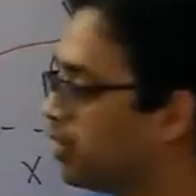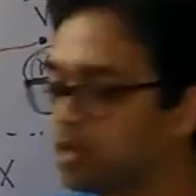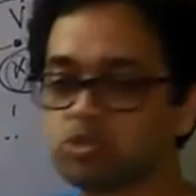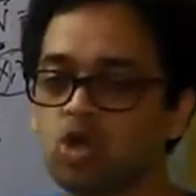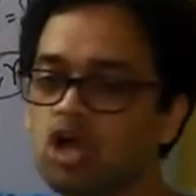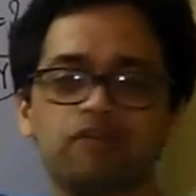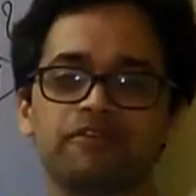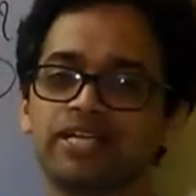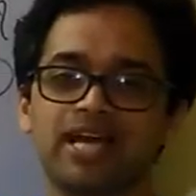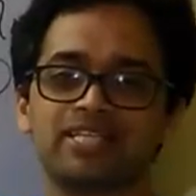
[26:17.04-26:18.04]
Now
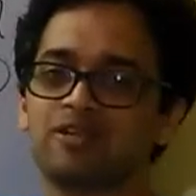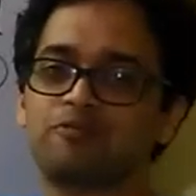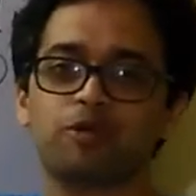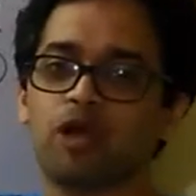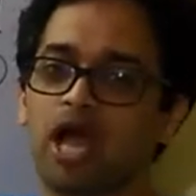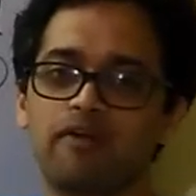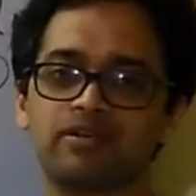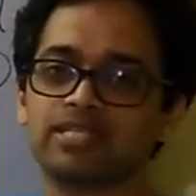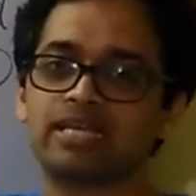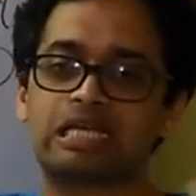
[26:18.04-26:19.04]
solve it as if you have
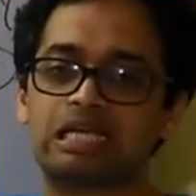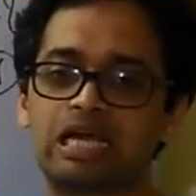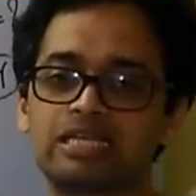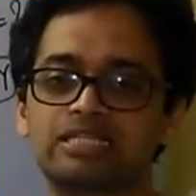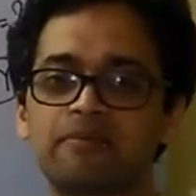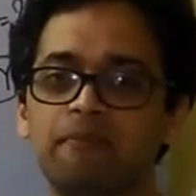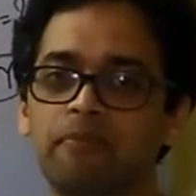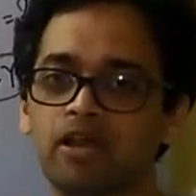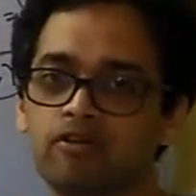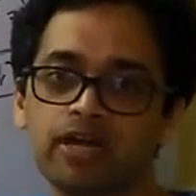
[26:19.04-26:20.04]
a single
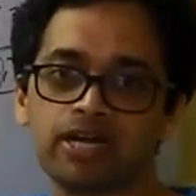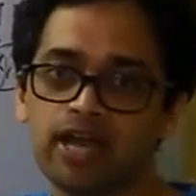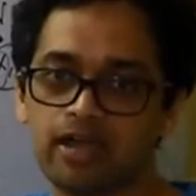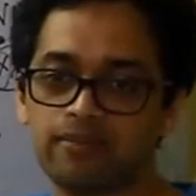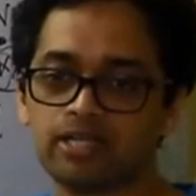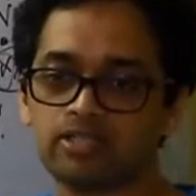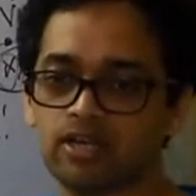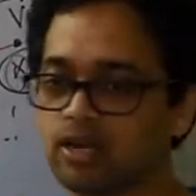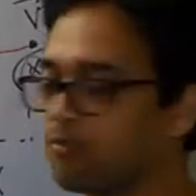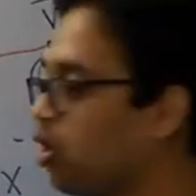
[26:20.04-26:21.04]
simple
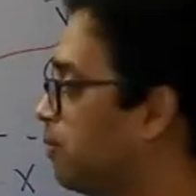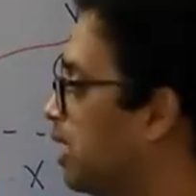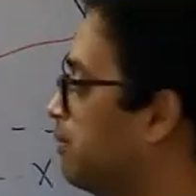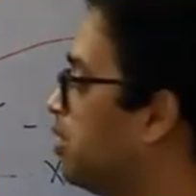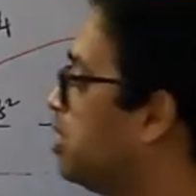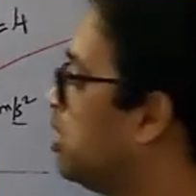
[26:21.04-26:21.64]
one-dimensional problem.